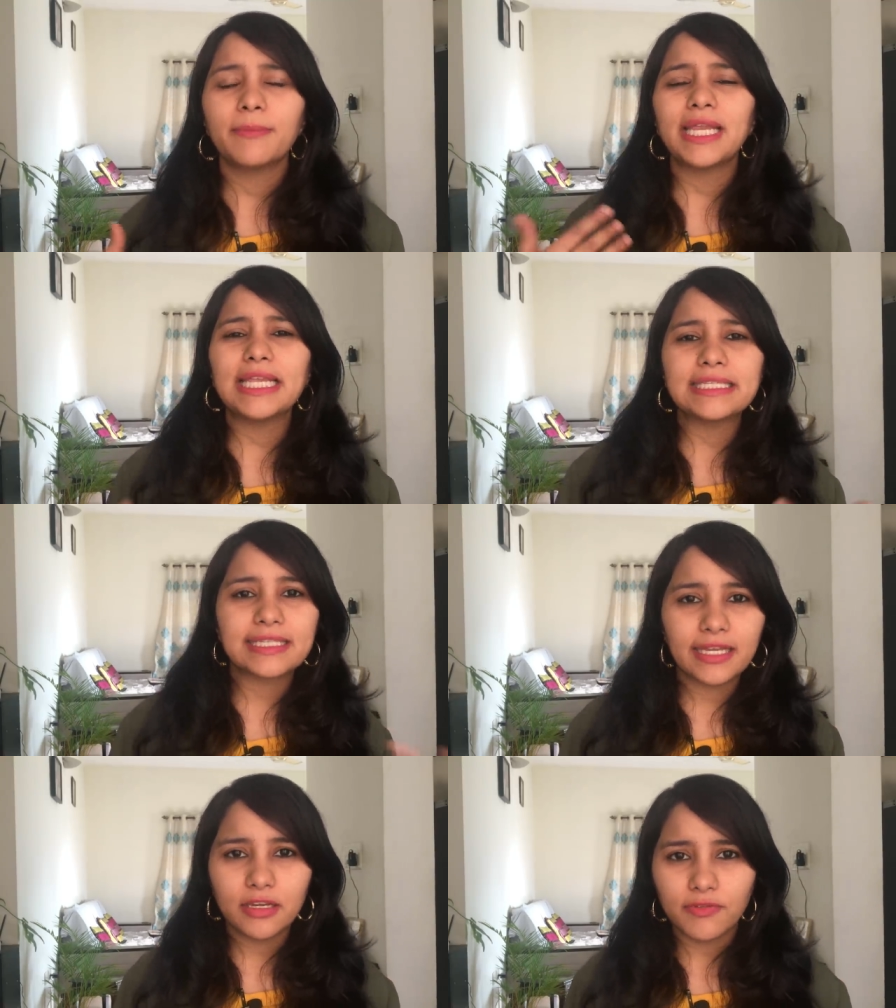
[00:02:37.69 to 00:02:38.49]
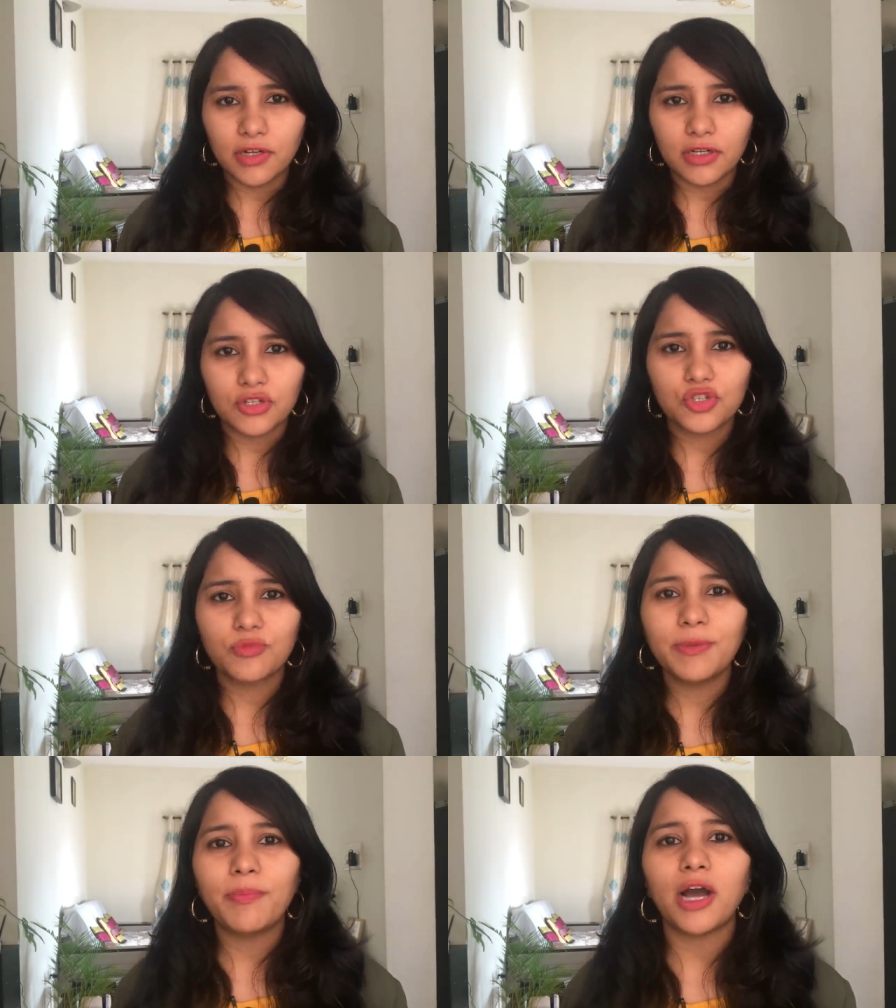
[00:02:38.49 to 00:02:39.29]
mainly skilled workers
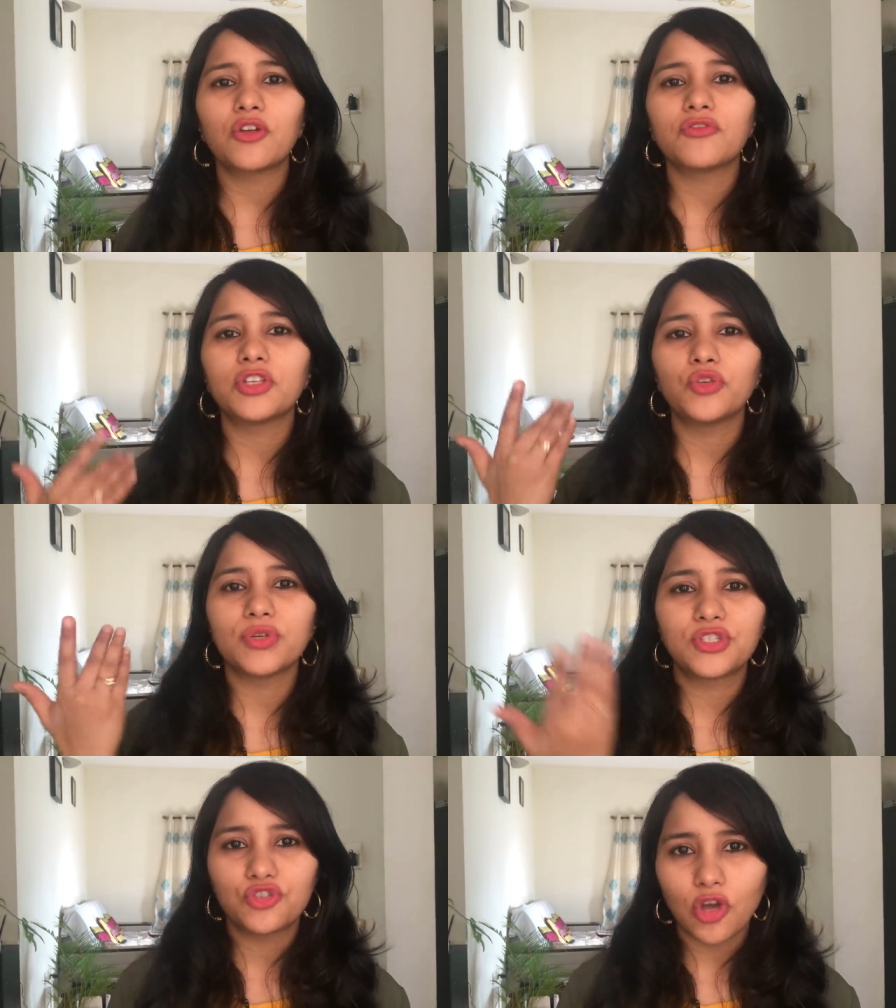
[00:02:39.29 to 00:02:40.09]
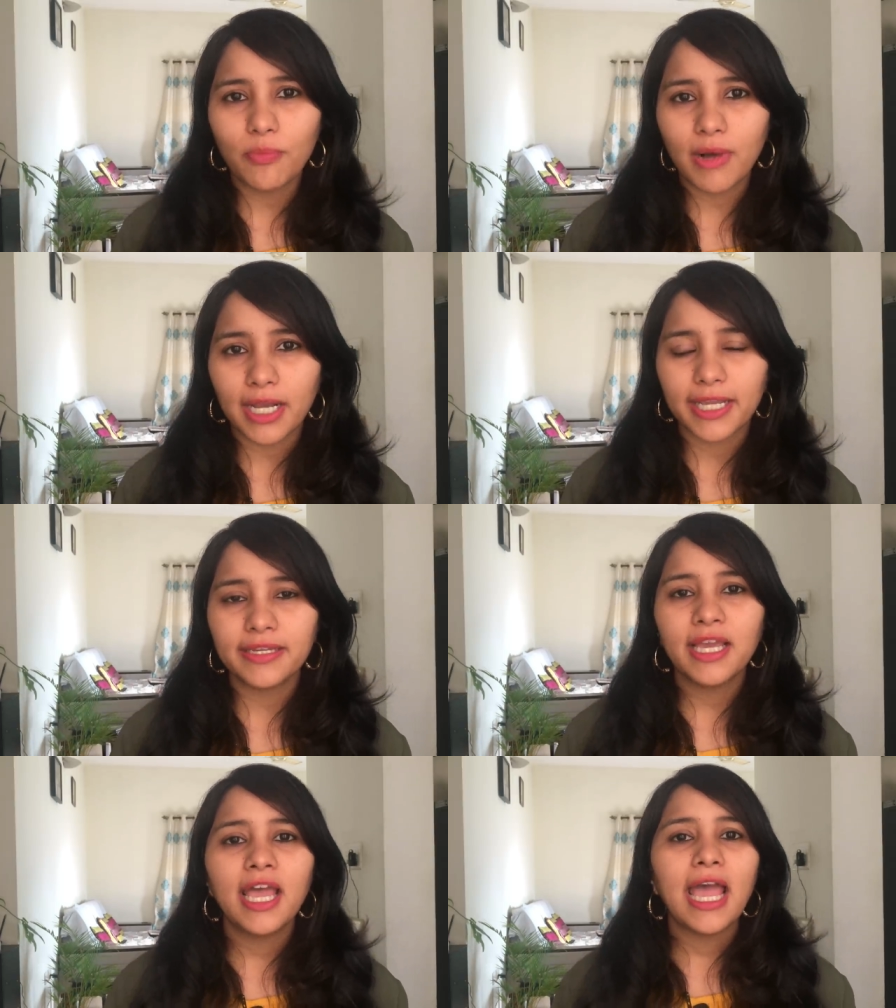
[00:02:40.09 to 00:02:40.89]
to be part of the US job
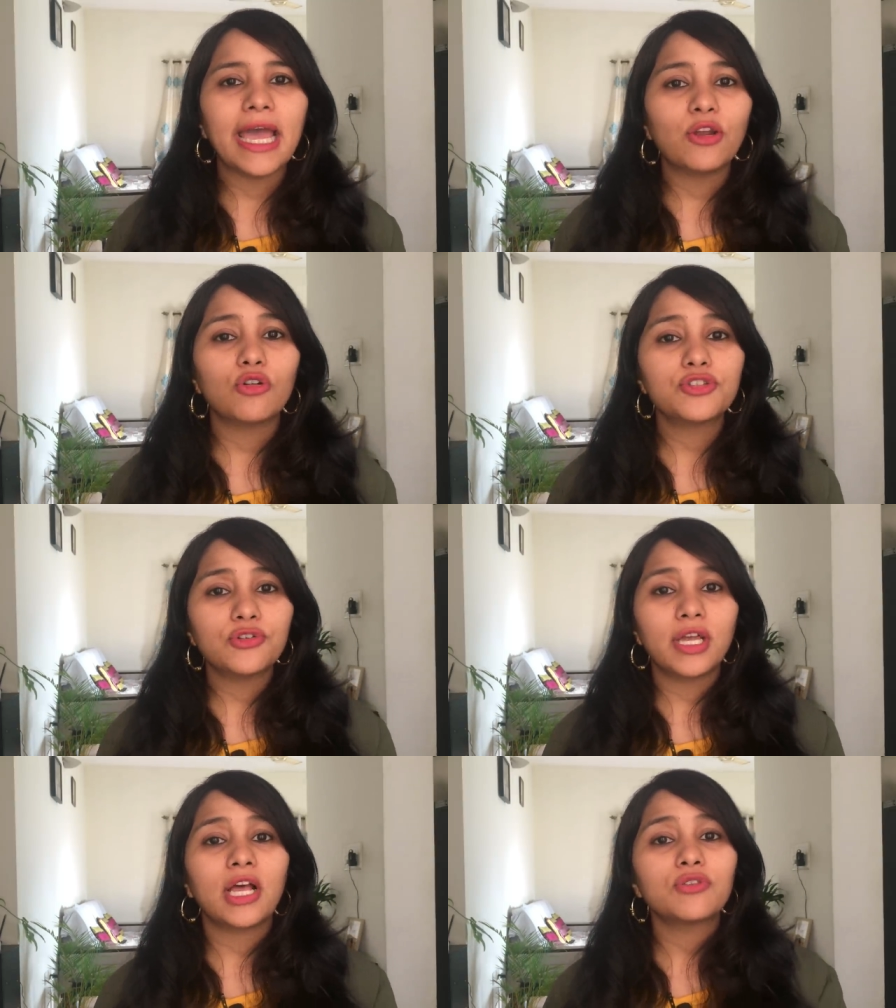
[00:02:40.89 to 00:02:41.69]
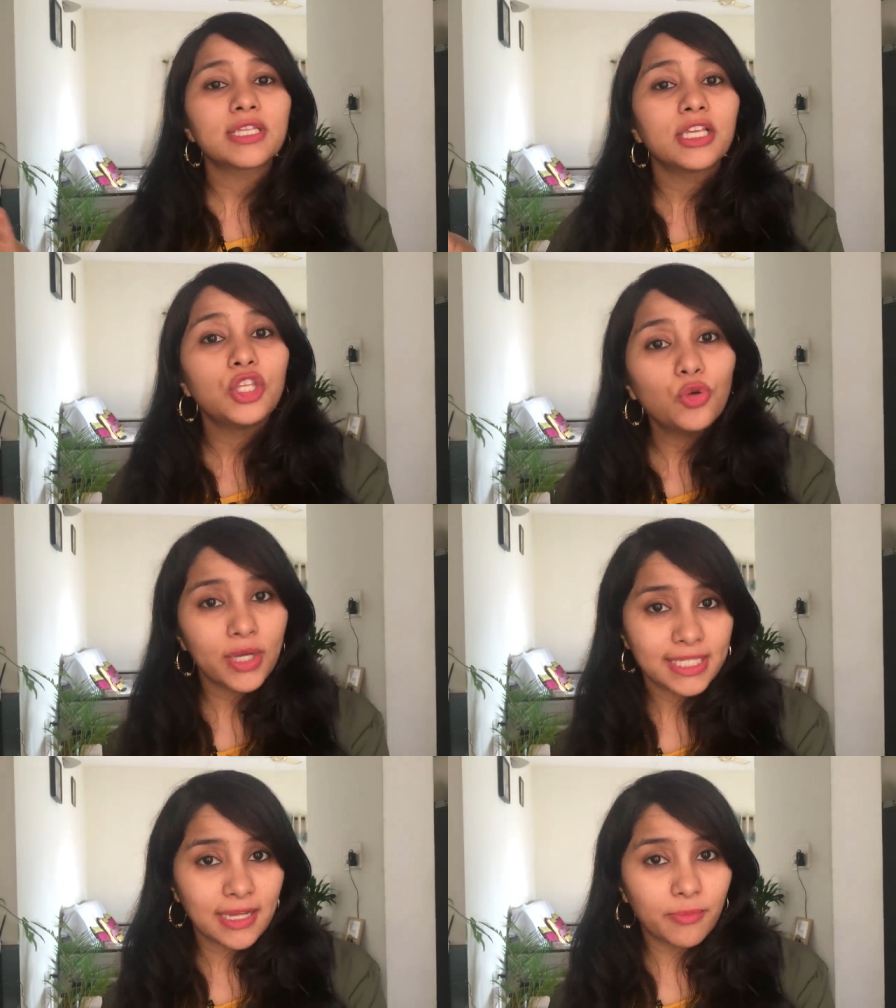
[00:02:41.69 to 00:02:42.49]
market and also allows
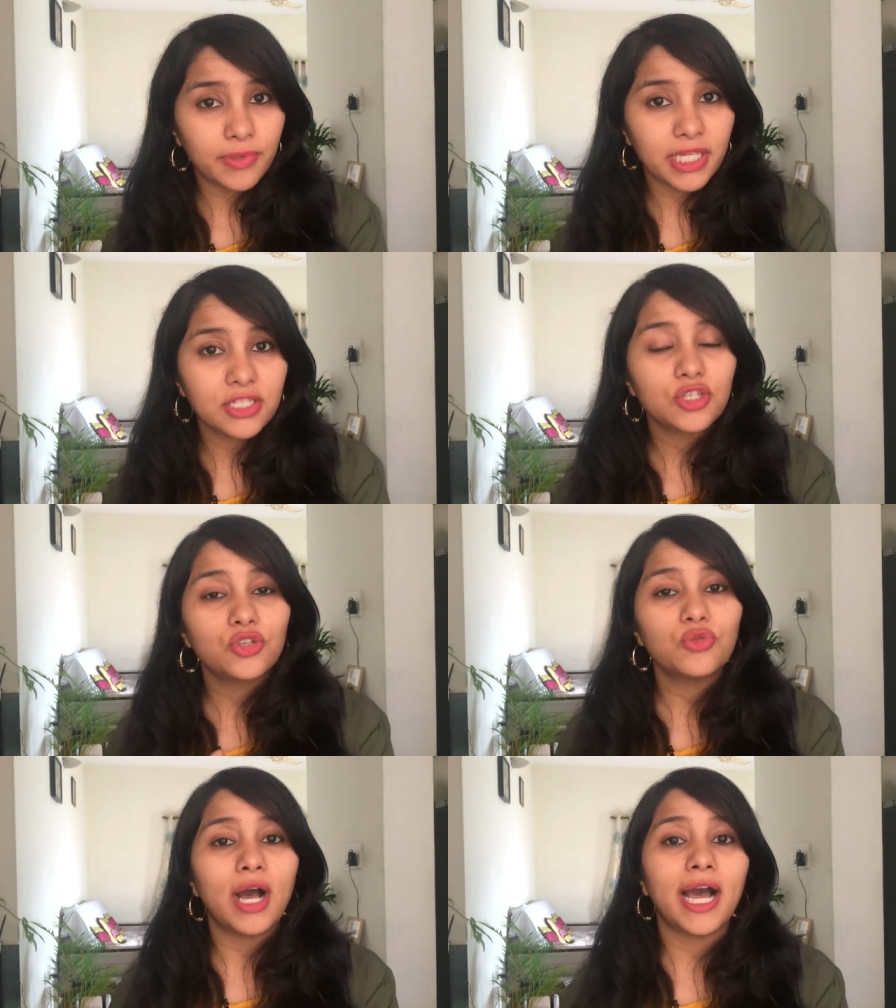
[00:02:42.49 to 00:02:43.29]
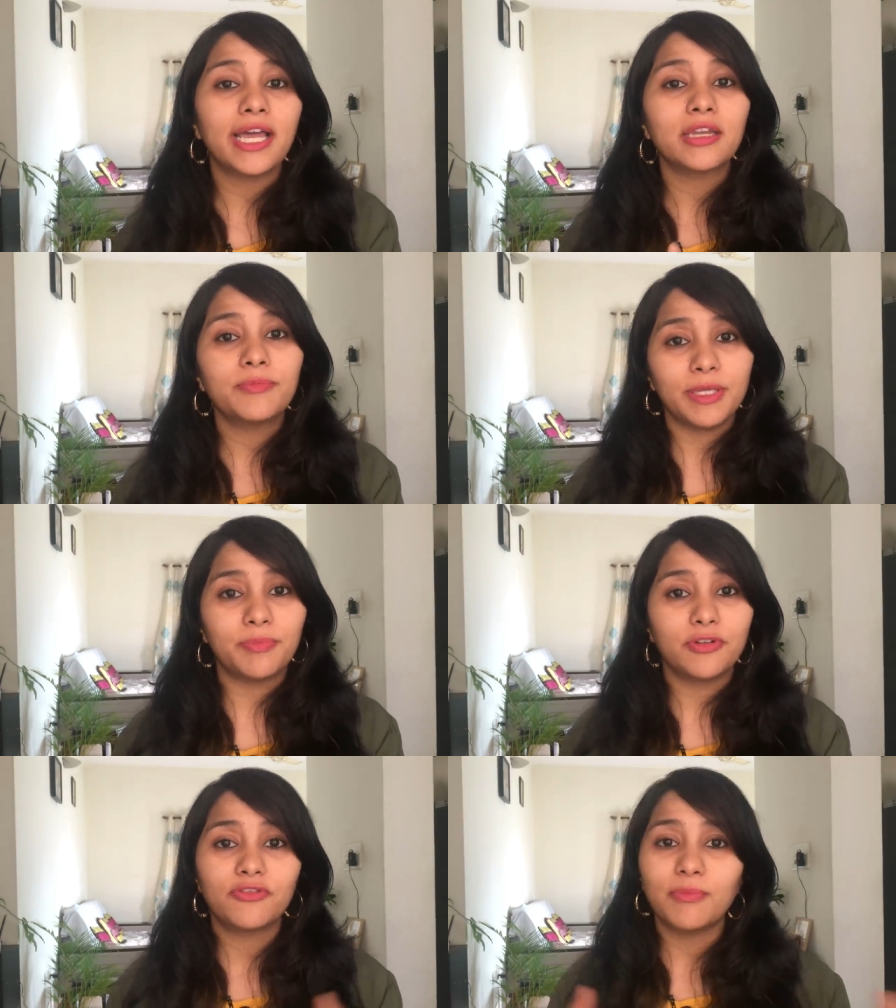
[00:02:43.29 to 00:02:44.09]
US companies to hire
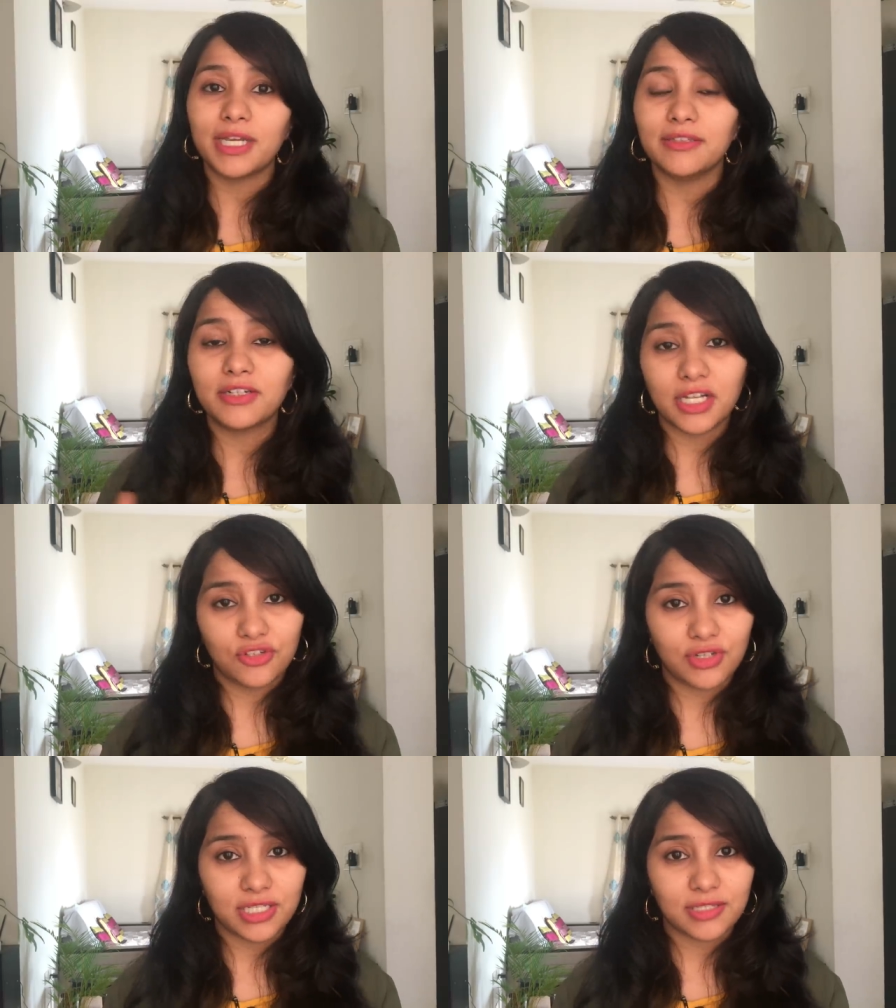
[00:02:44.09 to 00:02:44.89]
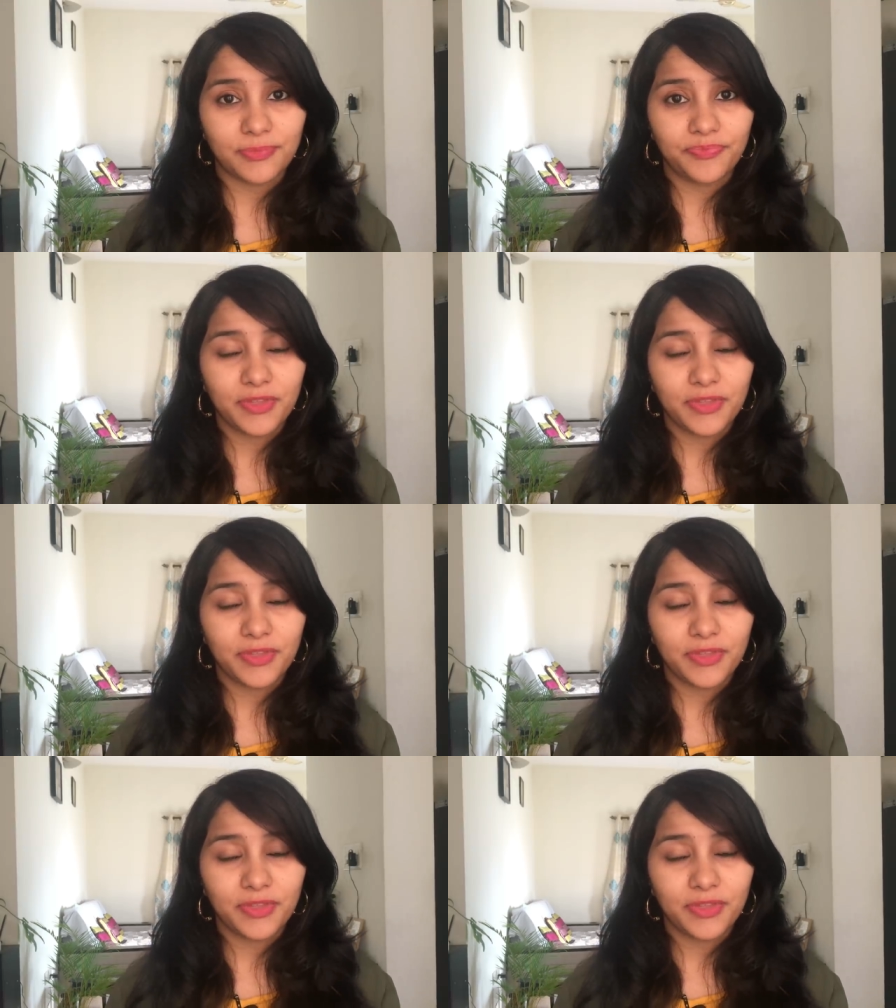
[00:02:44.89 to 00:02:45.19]
people from other countries.